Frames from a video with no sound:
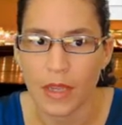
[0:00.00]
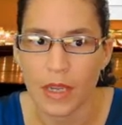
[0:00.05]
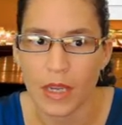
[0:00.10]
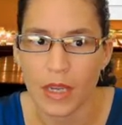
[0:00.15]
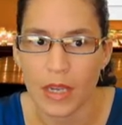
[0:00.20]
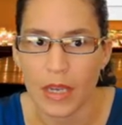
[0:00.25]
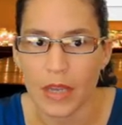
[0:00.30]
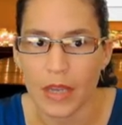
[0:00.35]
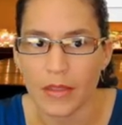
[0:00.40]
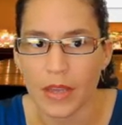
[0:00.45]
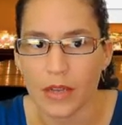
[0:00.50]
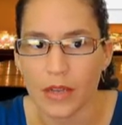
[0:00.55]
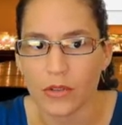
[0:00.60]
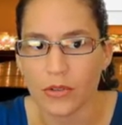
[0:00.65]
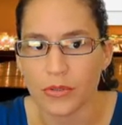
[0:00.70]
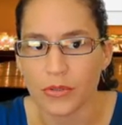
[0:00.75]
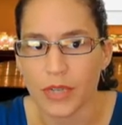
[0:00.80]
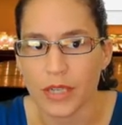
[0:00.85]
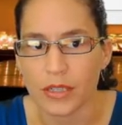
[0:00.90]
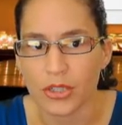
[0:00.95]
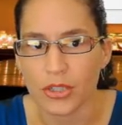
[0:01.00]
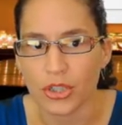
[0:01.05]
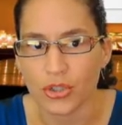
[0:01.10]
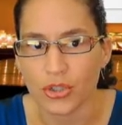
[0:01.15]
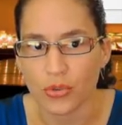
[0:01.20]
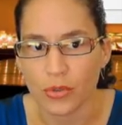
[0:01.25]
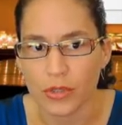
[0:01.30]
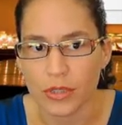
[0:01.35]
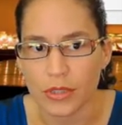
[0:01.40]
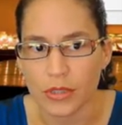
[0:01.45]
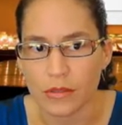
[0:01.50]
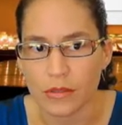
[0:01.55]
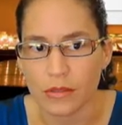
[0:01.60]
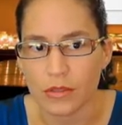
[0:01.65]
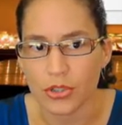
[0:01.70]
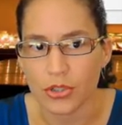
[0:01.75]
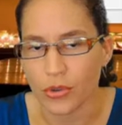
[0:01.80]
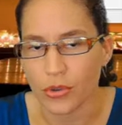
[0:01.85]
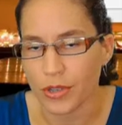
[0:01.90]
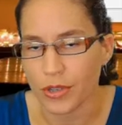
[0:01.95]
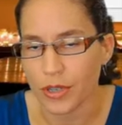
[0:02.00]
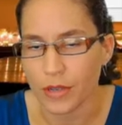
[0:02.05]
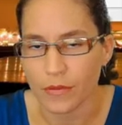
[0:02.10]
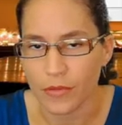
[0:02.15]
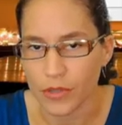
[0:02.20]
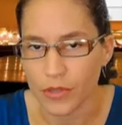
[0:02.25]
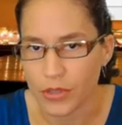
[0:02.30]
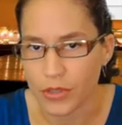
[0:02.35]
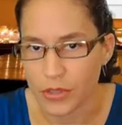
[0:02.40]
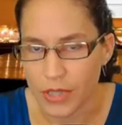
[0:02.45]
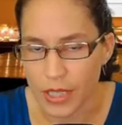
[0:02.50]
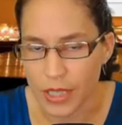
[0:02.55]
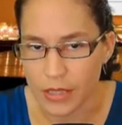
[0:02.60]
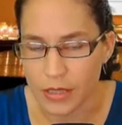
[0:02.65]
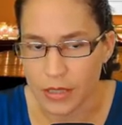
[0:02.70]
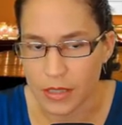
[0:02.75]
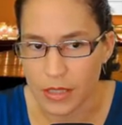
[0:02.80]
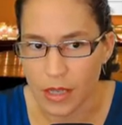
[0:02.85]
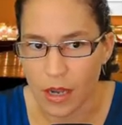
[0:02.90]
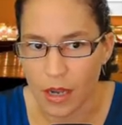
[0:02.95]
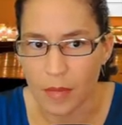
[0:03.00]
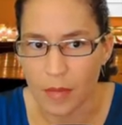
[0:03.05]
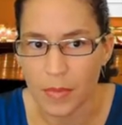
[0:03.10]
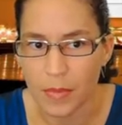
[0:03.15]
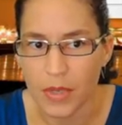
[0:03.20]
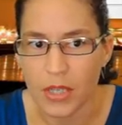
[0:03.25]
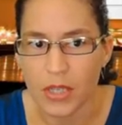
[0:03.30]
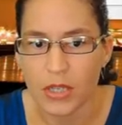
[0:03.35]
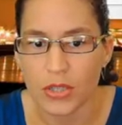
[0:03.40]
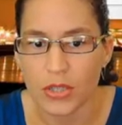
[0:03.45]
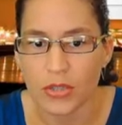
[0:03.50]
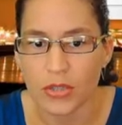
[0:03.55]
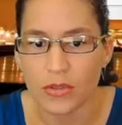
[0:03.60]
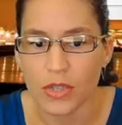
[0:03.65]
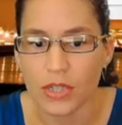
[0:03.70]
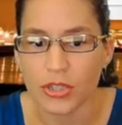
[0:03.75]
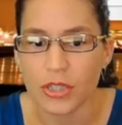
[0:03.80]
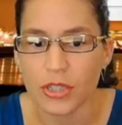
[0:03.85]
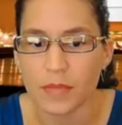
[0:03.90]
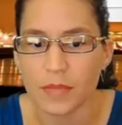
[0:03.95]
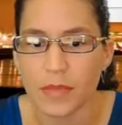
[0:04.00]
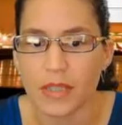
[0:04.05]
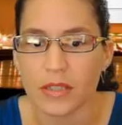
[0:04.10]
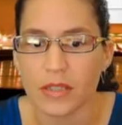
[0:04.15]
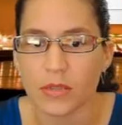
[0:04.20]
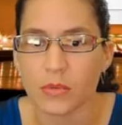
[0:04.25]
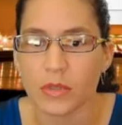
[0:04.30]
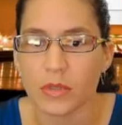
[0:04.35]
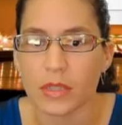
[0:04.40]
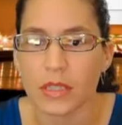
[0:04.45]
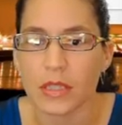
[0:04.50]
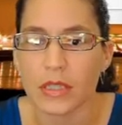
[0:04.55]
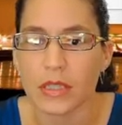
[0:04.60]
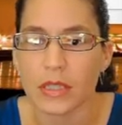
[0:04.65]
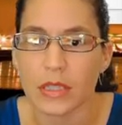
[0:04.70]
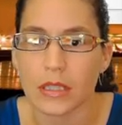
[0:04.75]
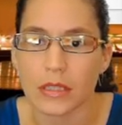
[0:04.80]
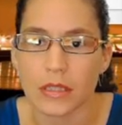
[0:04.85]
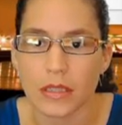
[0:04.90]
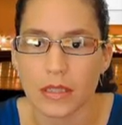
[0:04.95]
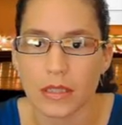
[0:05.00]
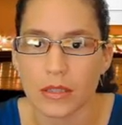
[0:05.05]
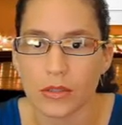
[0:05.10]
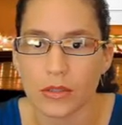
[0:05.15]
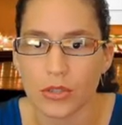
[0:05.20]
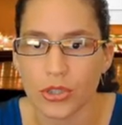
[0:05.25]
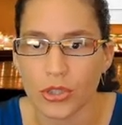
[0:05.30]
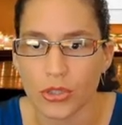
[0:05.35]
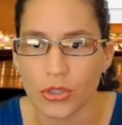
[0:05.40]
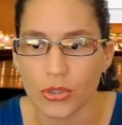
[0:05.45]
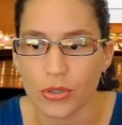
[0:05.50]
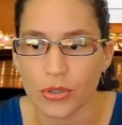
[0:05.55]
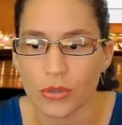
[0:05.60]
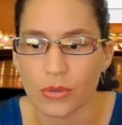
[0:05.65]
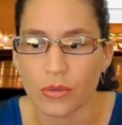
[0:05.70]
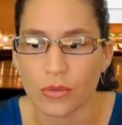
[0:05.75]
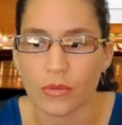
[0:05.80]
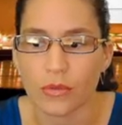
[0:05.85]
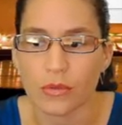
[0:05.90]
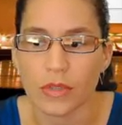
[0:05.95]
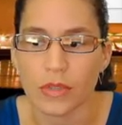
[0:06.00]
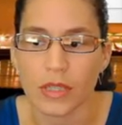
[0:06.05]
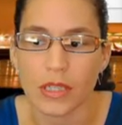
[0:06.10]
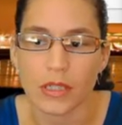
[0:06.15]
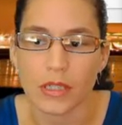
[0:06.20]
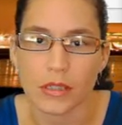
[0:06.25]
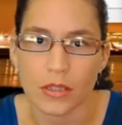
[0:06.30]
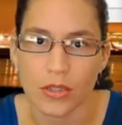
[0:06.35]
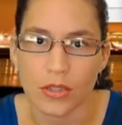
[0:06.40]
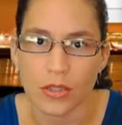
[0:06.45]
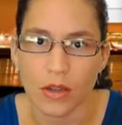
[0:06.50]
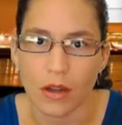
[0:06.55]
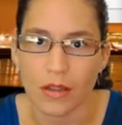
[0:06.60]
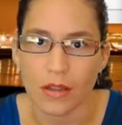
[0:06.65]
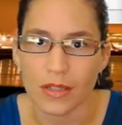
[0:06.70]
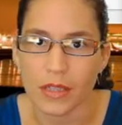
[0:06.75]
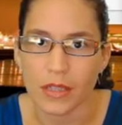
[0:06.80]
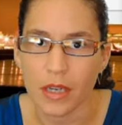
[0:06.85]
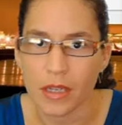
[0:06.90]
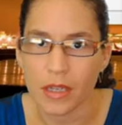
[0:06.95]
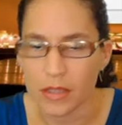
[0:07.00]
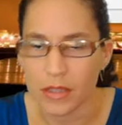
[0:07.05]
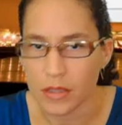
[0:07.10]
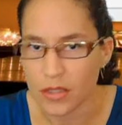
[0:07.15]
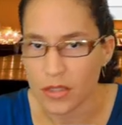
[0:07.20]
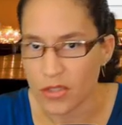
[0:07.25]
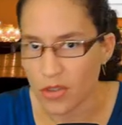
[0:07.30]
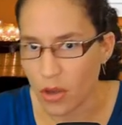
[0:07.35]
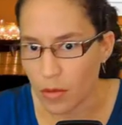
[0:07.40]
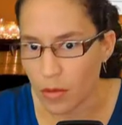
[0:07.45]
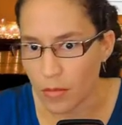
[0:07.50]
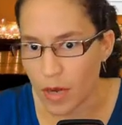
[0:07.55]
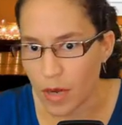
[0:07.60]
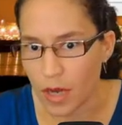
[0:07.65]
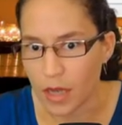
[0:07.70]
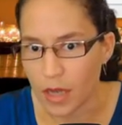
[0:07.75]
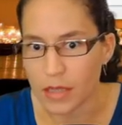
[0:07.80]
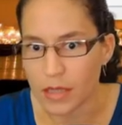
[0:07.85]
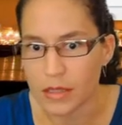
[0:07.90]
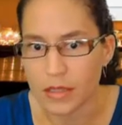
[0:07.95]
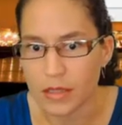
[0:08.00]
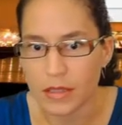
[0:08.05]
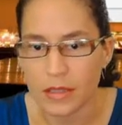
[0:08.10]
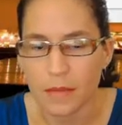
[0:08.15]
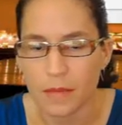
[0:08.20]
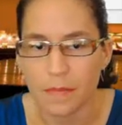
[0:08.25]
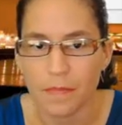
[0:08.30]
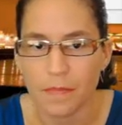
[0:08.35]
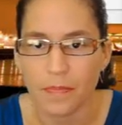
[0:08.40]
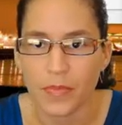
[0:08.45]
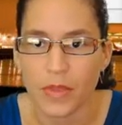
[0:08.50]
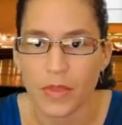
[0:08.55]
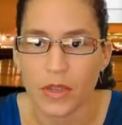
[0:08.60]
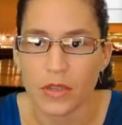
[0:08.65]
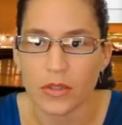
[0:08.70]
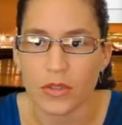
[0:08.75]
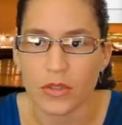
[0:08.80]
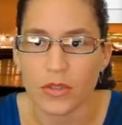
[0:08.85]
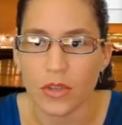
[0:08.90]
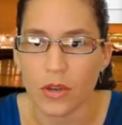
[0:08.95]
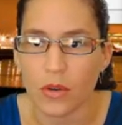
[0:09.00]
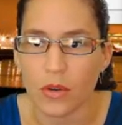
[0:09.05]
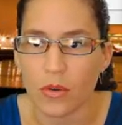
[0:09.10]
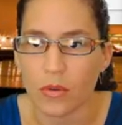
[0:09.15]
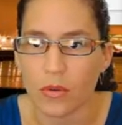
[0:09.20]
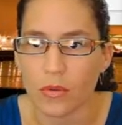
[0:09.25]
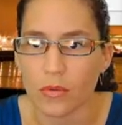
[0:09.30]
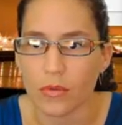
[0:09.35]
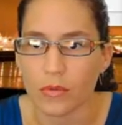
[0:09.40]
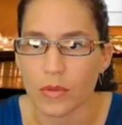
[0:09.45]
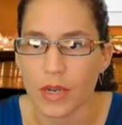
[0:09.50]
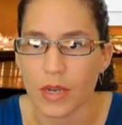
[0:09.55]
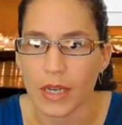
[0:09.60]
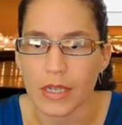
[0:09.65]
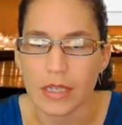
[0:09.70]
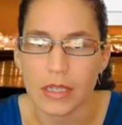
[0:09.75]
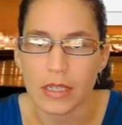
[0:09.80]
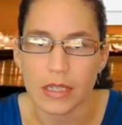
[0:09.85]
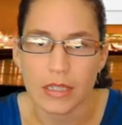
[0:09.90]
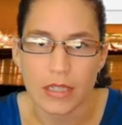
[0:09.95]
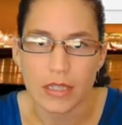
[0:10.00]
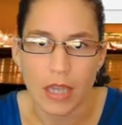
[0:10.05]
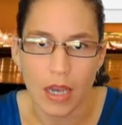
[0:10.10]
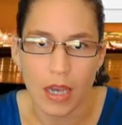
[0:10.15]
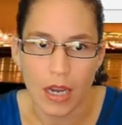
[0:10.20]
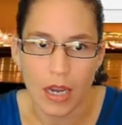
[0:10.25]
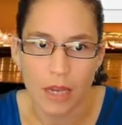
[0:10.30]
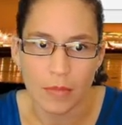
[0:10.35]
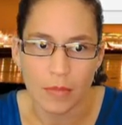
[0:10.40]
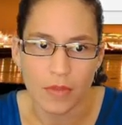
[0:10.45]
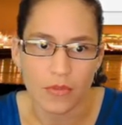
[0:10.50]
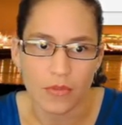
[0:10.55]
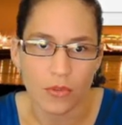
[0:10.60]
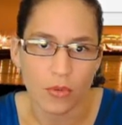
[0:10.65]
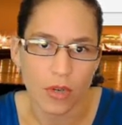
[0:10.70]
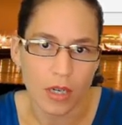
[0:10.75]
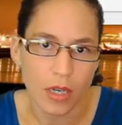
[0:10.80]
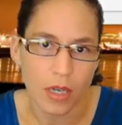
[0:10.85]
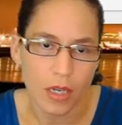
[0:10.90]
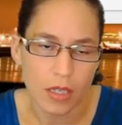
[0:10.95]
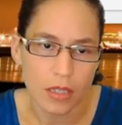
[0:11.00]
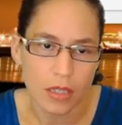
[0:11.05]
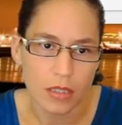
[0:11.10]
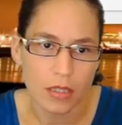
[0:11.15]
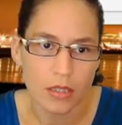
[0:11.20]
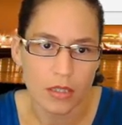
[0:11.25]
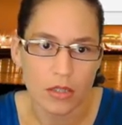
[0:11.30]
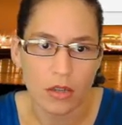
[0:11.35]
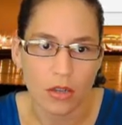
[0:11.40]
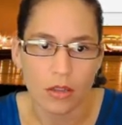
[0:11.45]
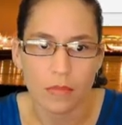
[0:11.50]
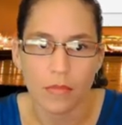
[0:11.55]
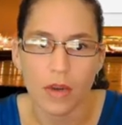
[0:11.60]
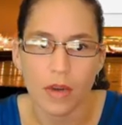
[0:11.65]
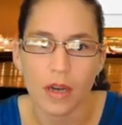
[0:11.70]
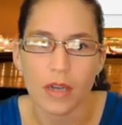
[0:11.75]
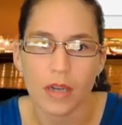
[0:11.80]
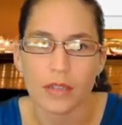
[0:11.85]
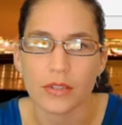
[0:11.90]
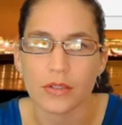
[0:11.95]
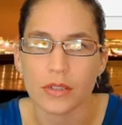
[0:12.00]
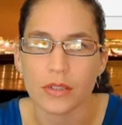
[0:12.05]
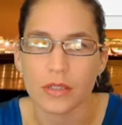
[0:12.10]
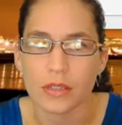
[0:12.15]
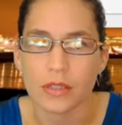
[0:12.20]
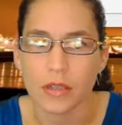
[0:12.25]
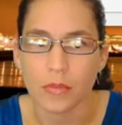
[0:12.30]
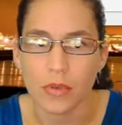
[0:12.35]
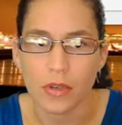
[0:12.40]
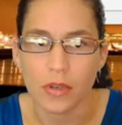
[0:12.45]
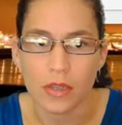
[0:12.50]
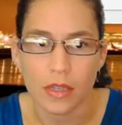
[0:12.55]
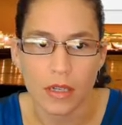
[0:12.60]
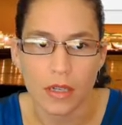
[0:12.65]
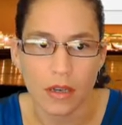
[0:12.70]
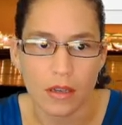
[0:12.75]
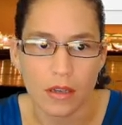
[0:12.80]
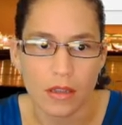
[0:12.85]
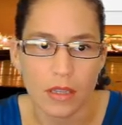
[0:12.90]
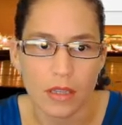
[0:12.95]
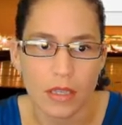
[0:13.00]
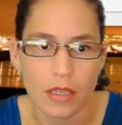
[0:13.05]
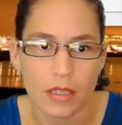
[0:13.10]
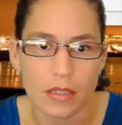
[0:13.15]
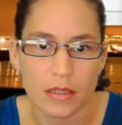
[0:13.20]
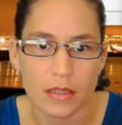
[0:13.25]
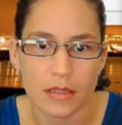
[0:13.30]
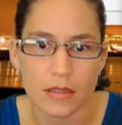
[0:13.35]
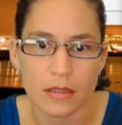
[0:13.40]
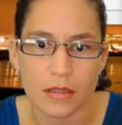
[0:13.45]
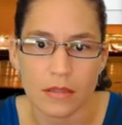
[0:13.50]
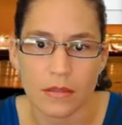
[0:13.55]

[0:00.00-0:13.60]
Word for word: And that'll create a short shortcut for your desktop. So that just makes it really easy to install and uninstall mods. So at any time, if you want to uninstall a mod, you can double click on this,